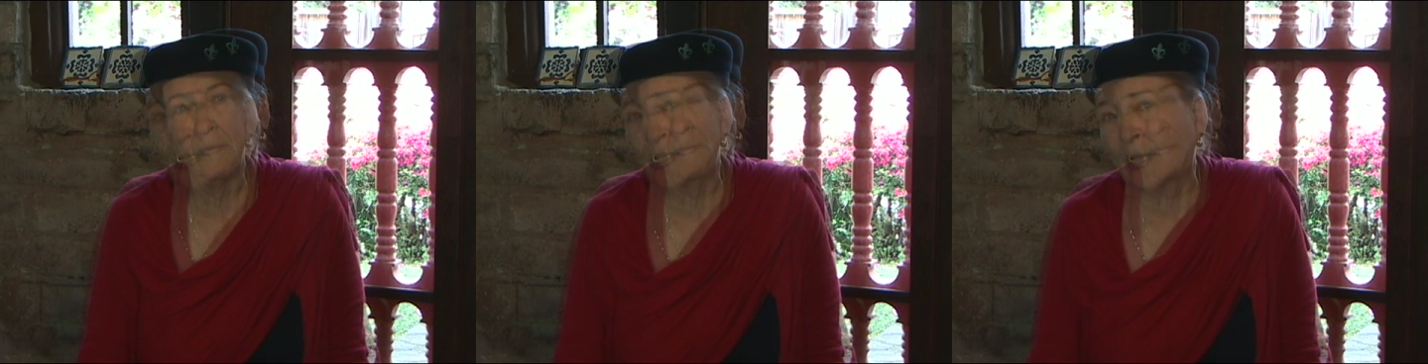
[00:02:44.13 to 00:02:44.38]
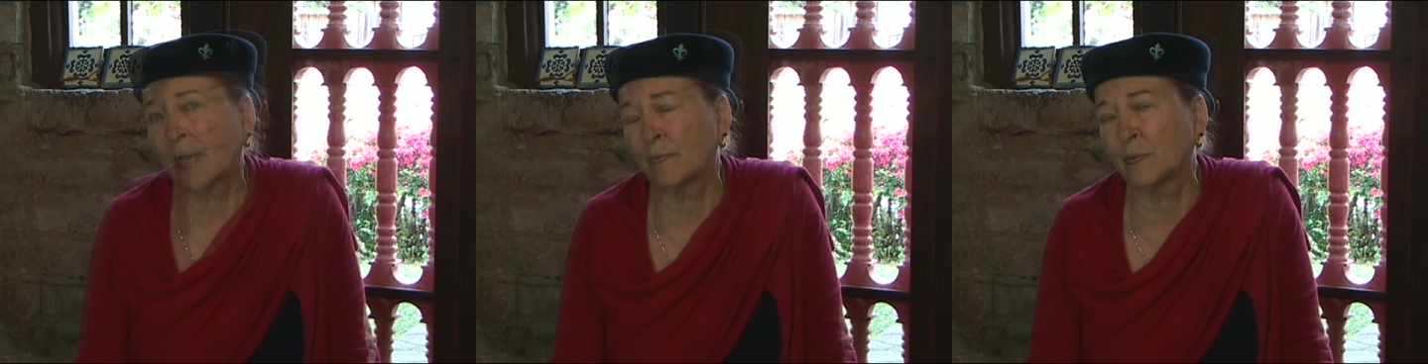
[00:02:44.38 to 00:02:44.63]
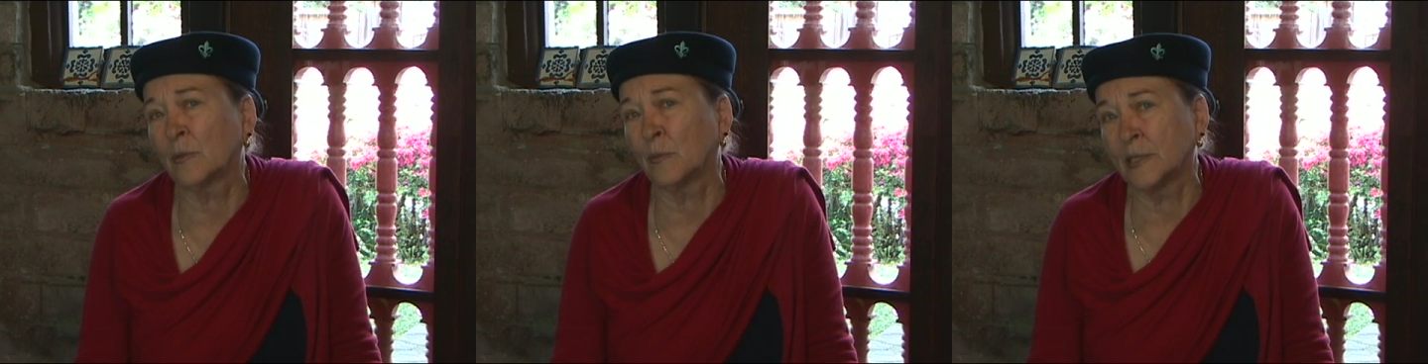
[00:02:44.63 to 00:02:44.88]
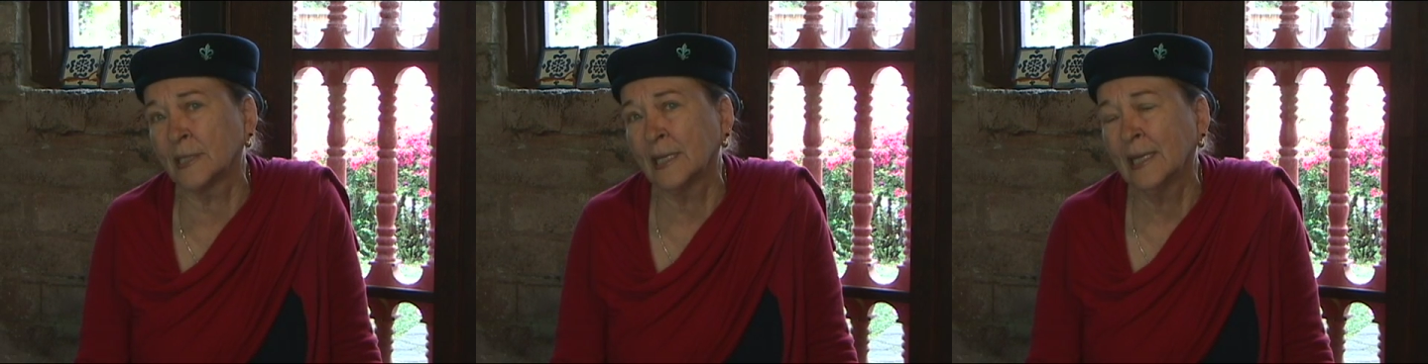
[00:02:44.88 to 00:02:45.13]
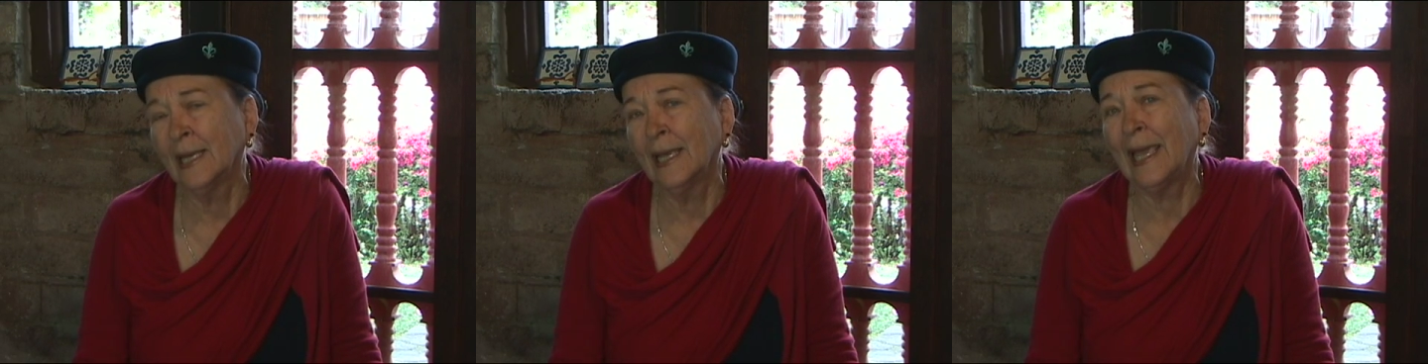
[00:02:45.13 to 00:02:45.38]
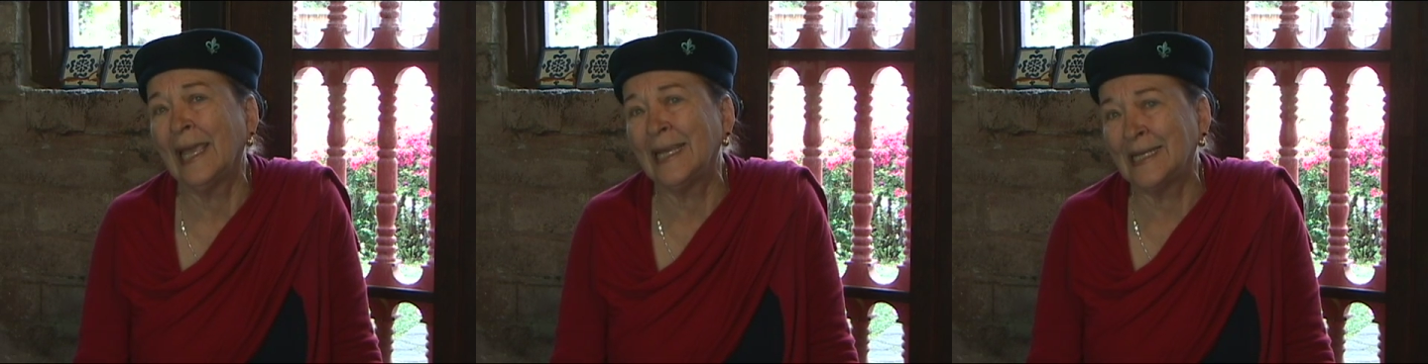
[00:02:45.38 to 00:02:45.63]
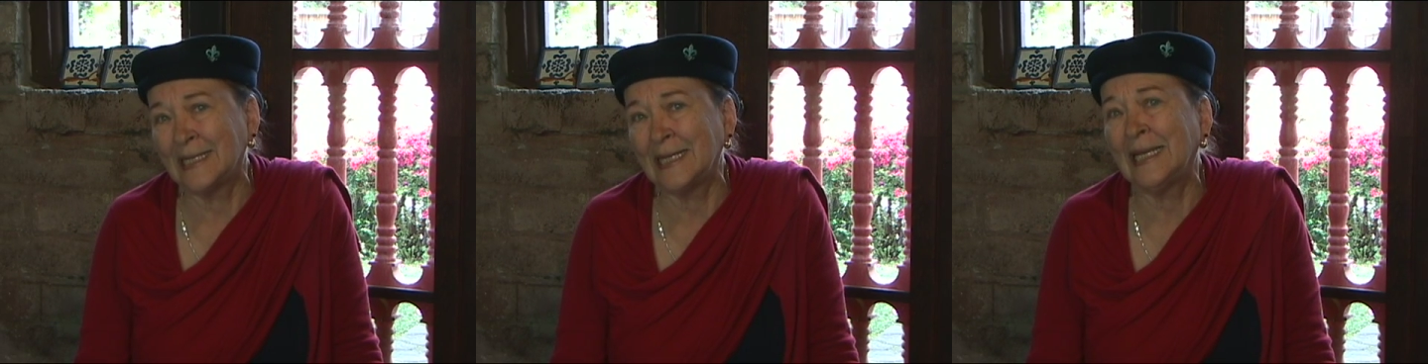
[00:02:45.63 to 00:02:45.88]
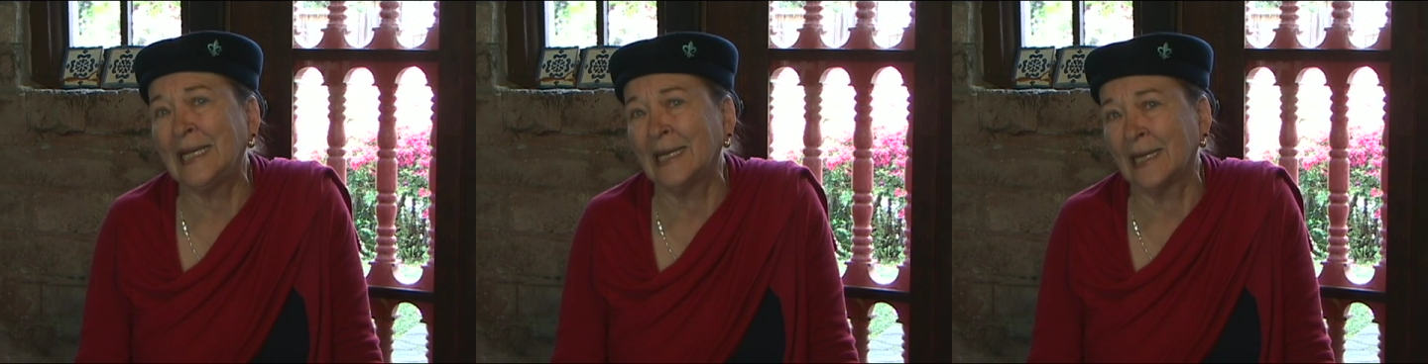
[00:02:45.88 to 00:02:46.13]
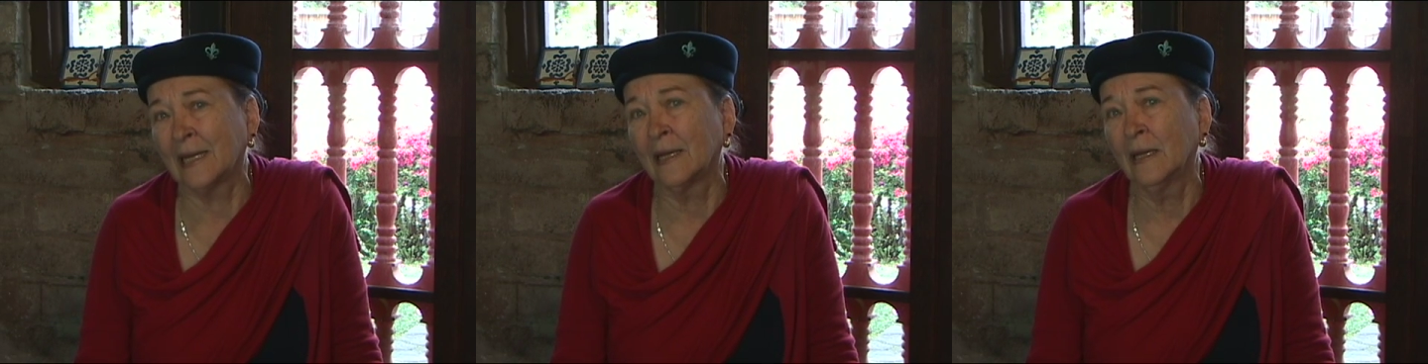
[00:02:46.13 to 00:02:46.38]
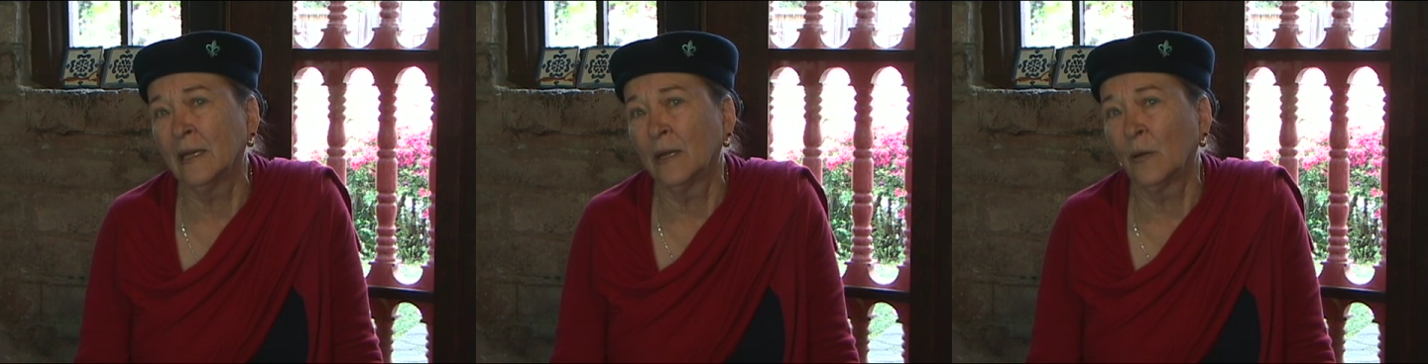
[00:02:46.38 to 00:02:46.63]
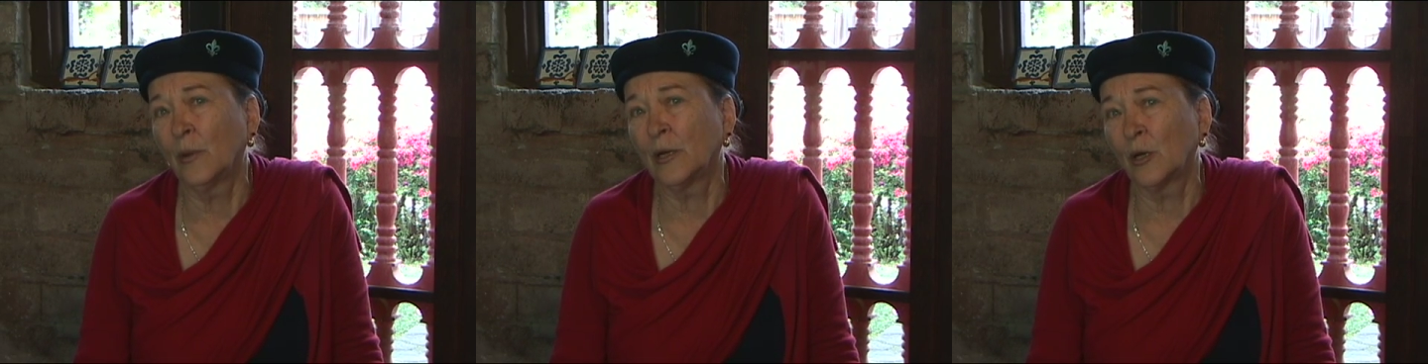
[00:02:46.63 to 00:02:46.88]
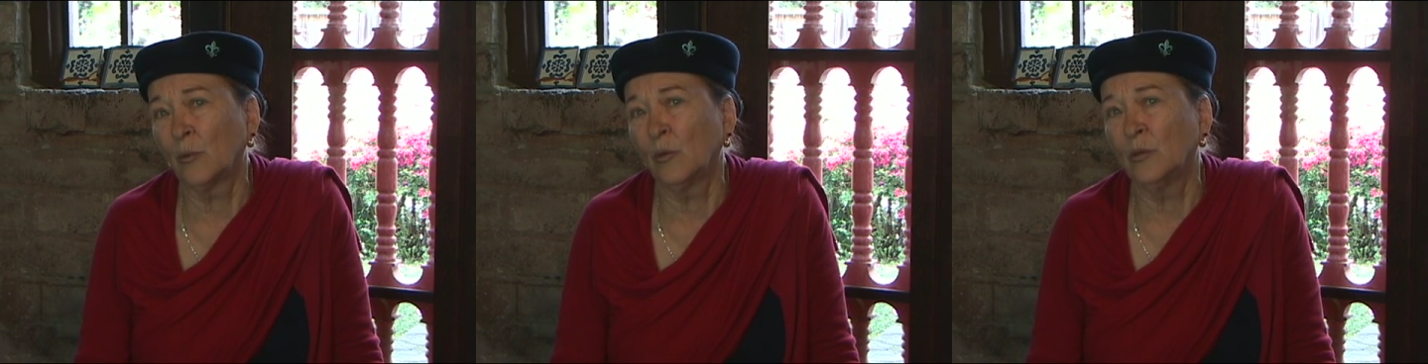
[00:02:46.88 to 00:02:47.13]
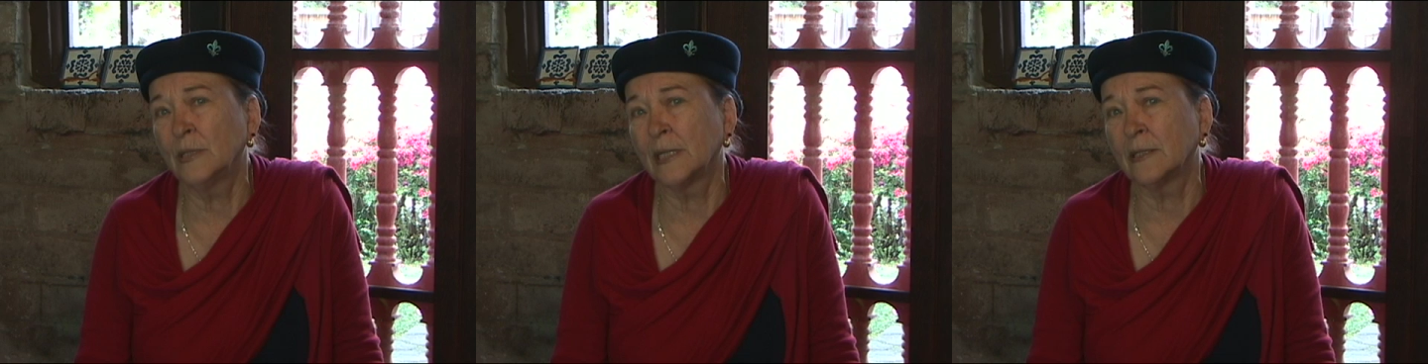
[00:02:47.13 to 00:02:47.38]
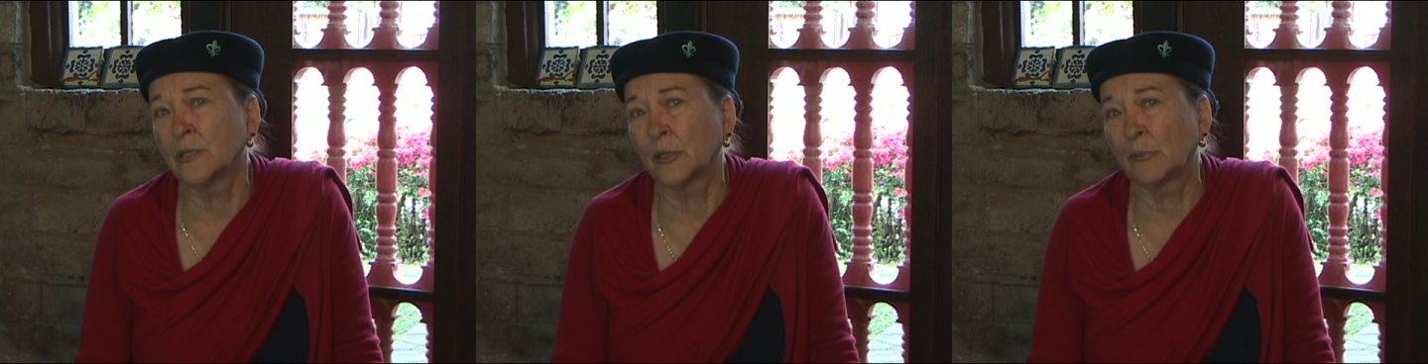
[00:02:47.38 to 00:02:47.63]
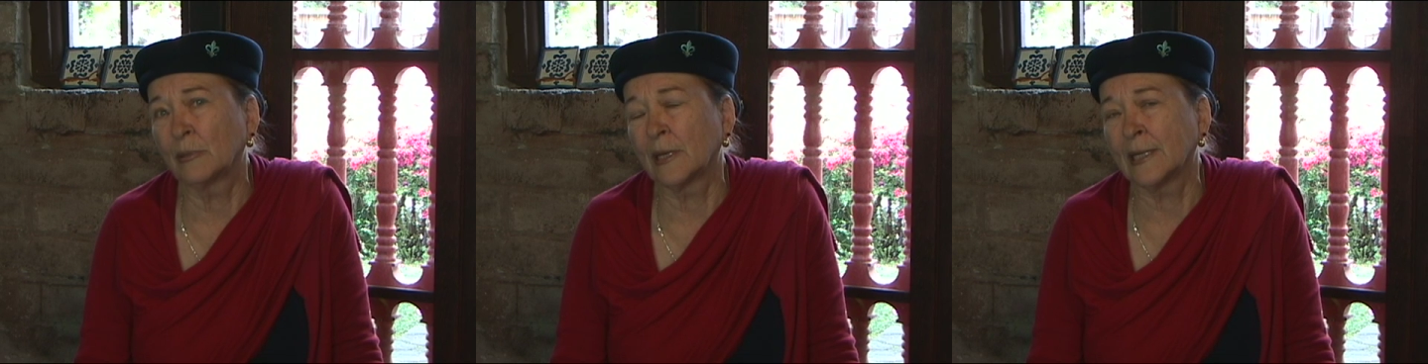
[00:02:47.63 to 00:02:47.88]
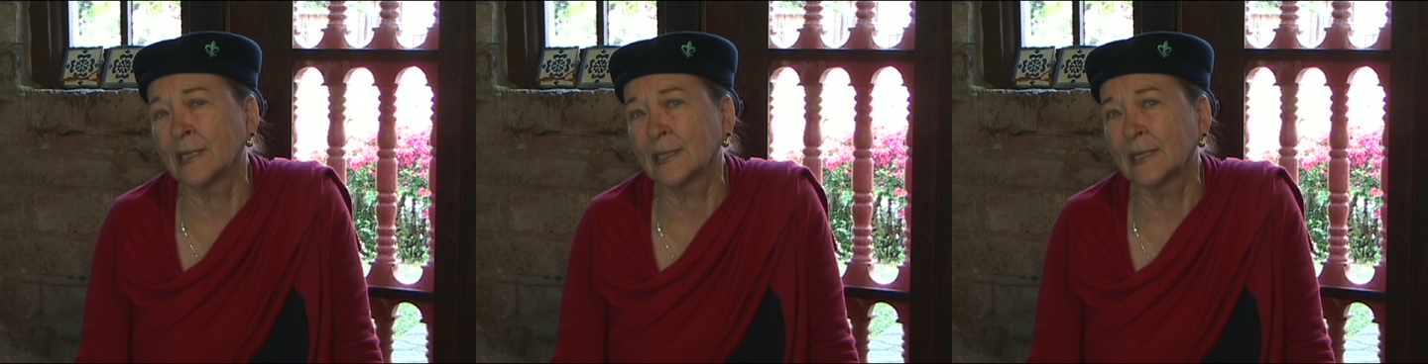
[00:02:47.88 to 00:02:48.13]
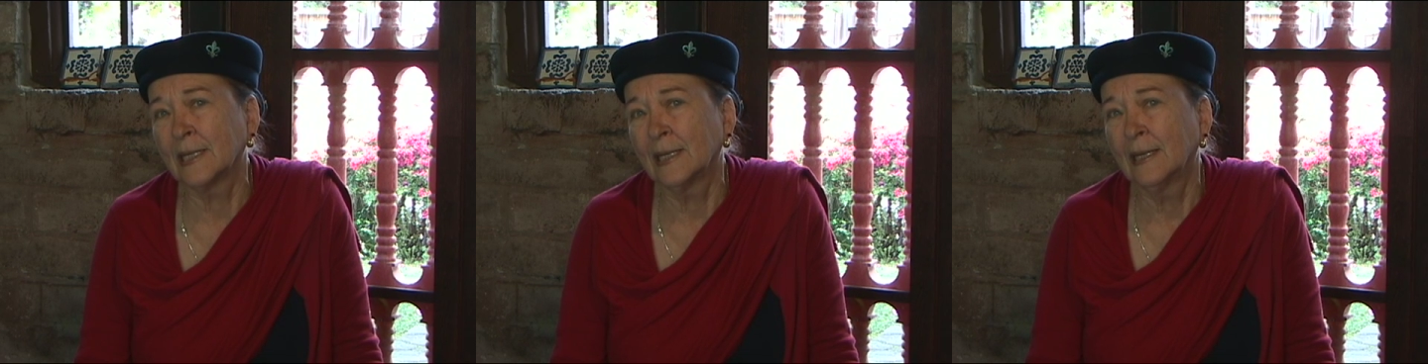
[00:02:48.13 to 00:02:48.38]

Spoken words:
Catherine was 18 when her wounding took place.